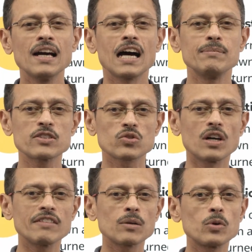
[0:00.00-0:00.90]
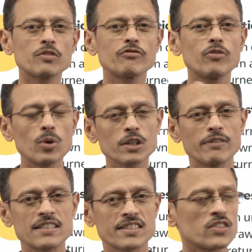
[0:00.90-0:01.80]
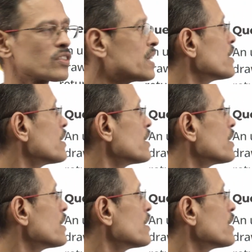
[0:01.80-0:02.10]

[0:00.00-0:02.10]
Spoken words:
I'll be solving about 4 questions